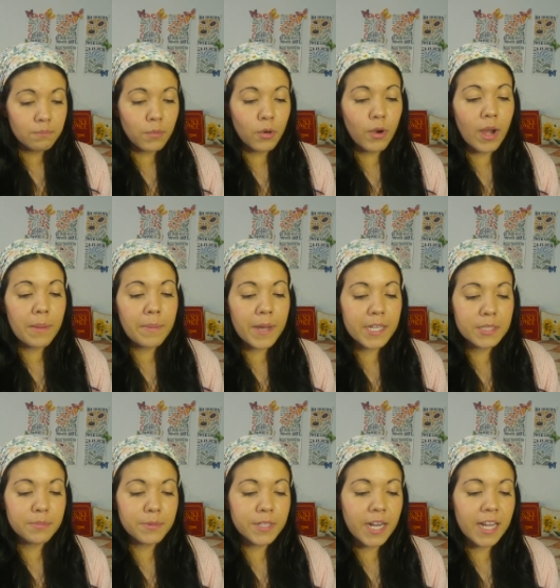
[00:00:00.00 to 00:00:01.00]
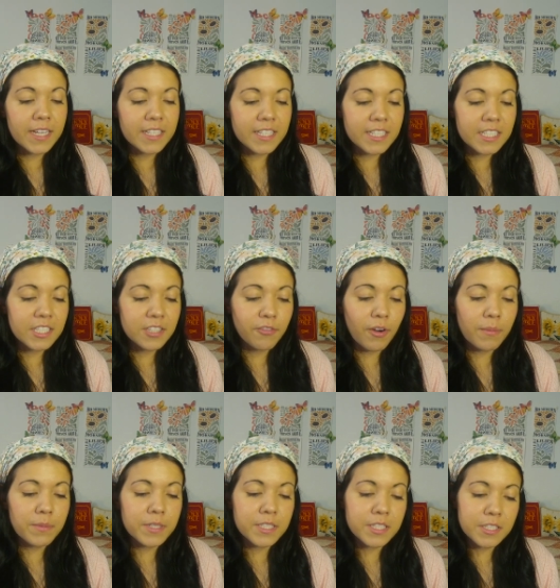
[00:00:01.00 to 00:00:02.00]
Moab has been at ease
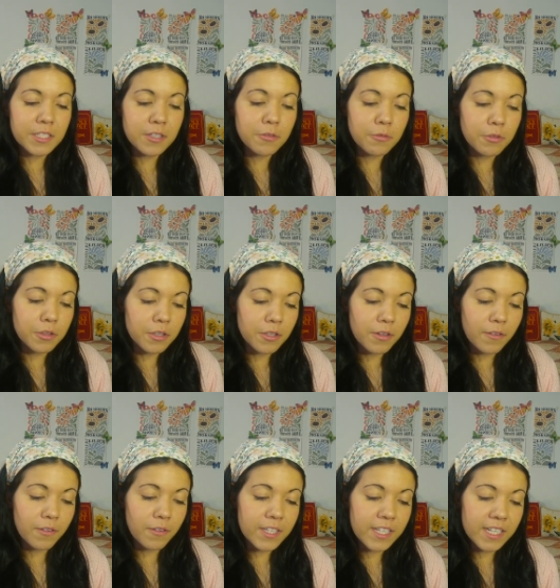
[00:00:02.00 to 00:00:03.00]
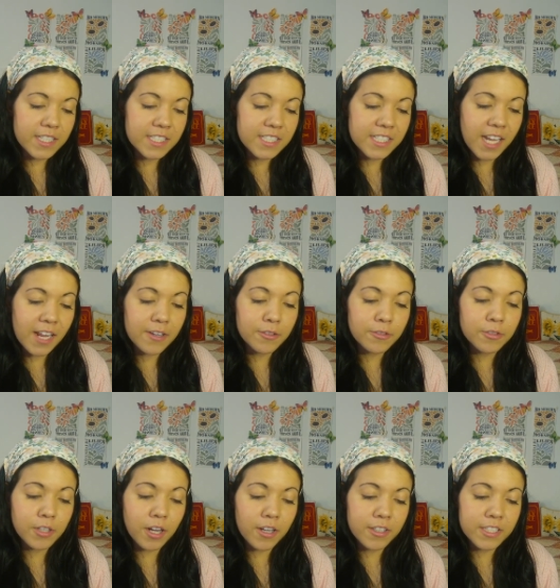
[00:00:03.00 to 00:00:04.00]
from his youth. He has
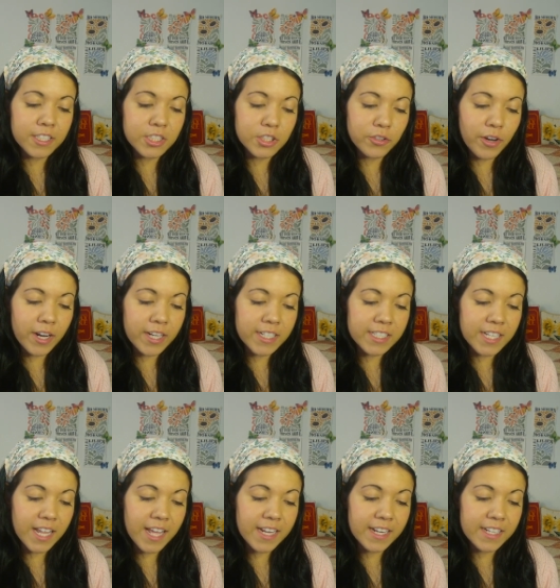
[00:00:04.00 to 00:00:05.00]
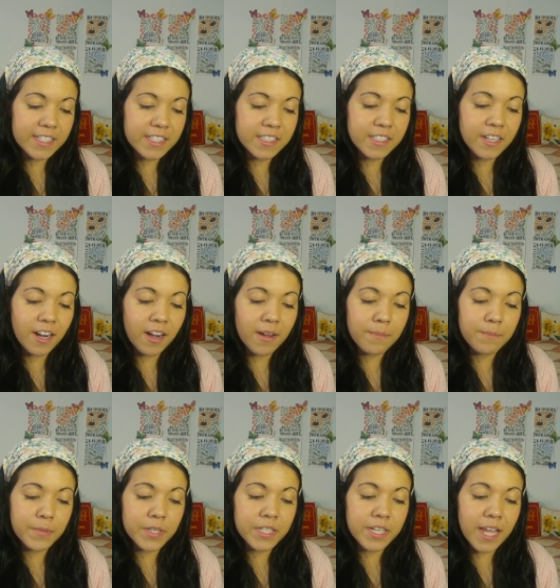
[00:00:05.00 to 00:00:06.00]
settled on his dregs and has
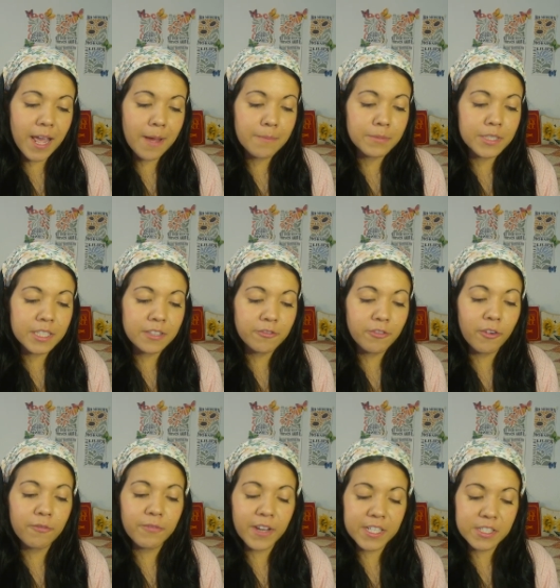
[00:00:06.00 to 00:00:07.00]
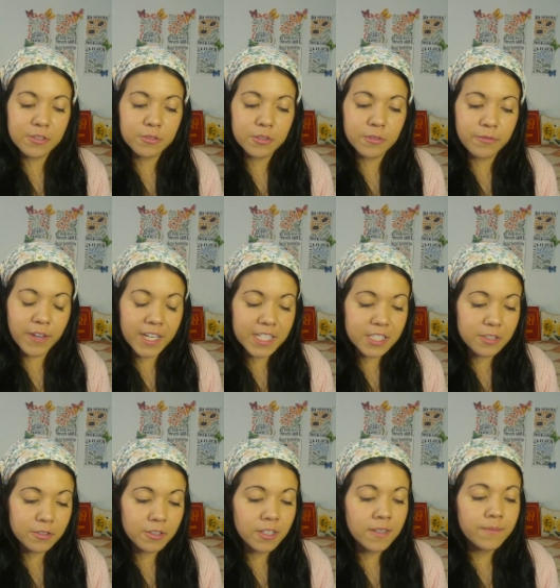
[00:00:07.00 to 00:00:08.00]
not been emptied from vessel to
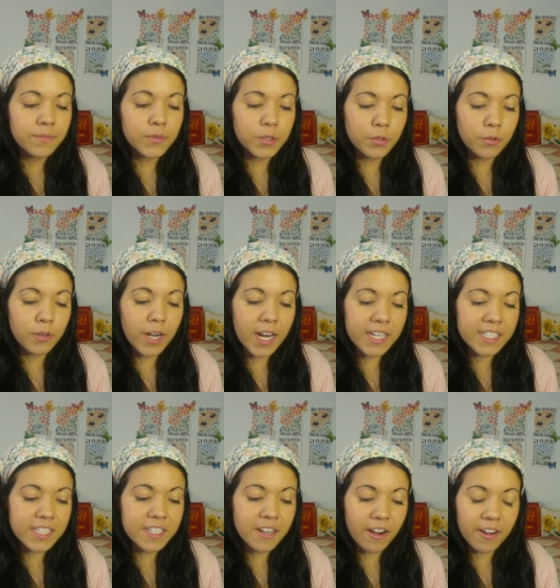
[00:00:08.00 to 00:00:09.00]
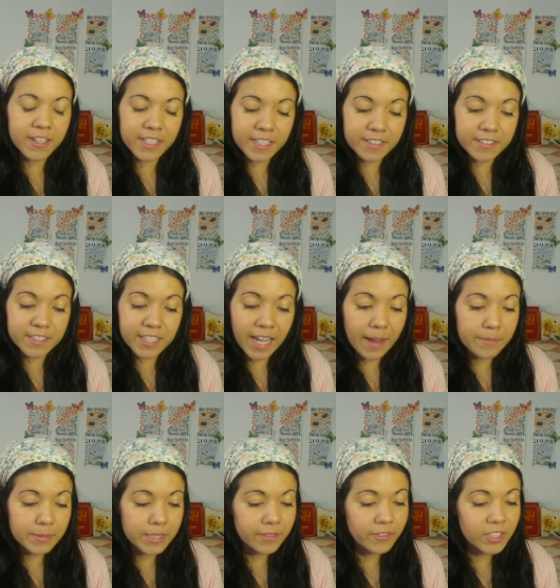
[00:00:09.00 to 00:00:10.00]
vessel, nor has he gone into
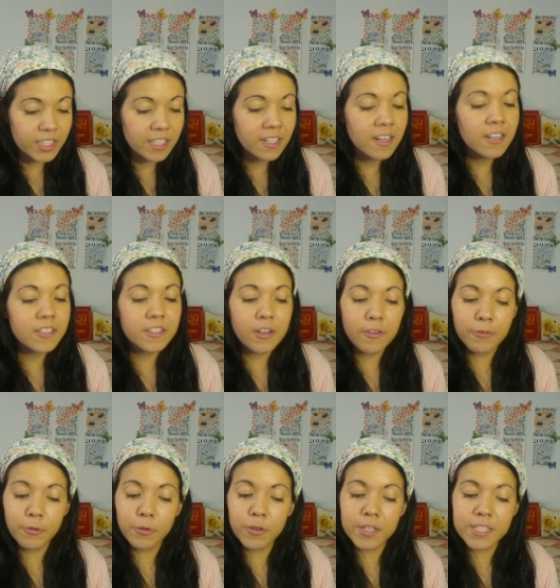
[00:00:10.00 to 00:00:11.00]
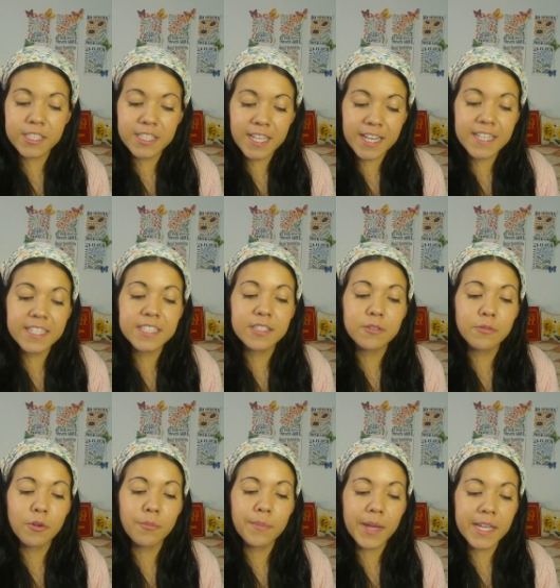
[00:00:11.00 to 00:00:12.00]
captivity. Therefore his taste
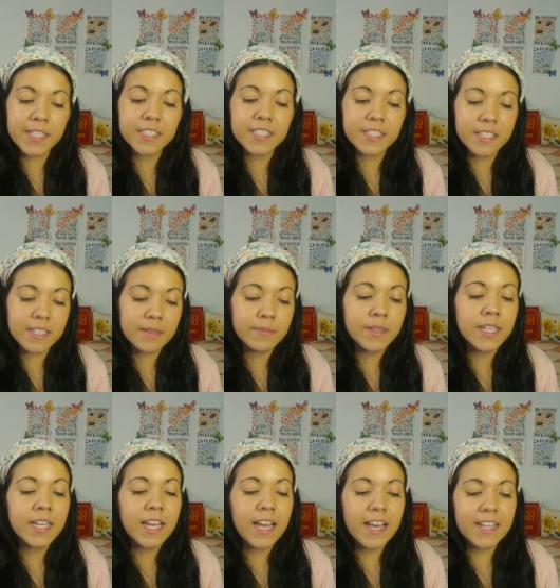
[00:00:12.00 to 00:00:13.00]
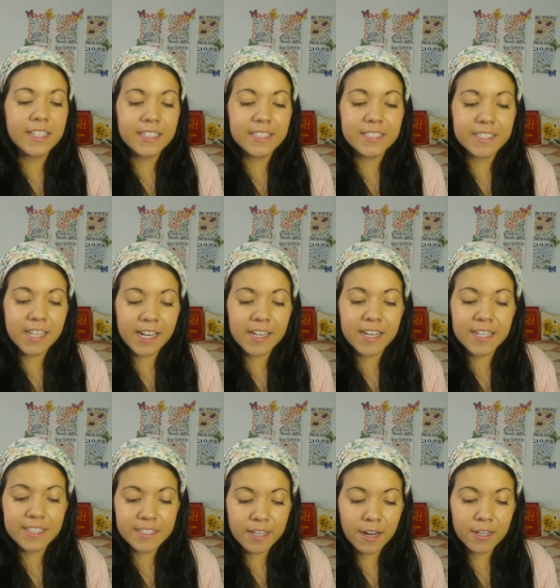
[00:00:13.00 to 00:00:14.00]
remained in him, and his scent
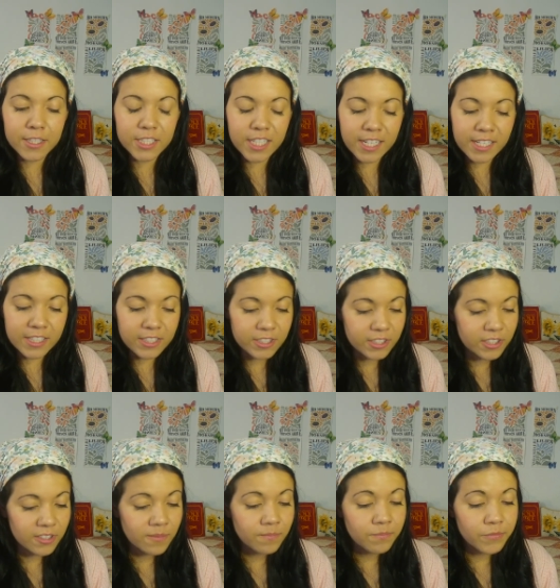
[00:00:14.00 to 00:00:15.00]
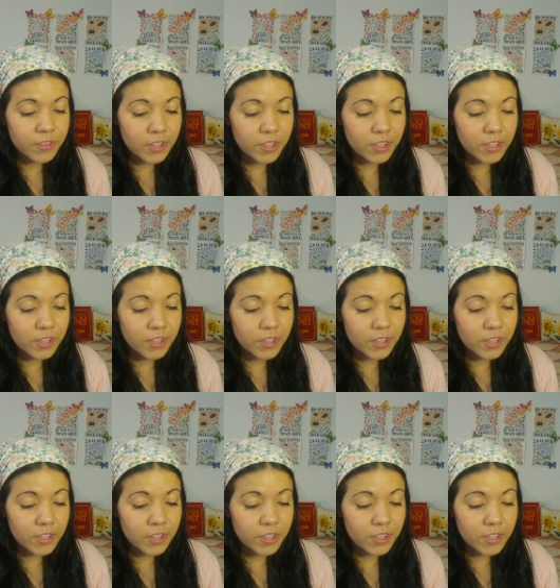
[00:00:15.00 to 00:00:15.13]
has not changed.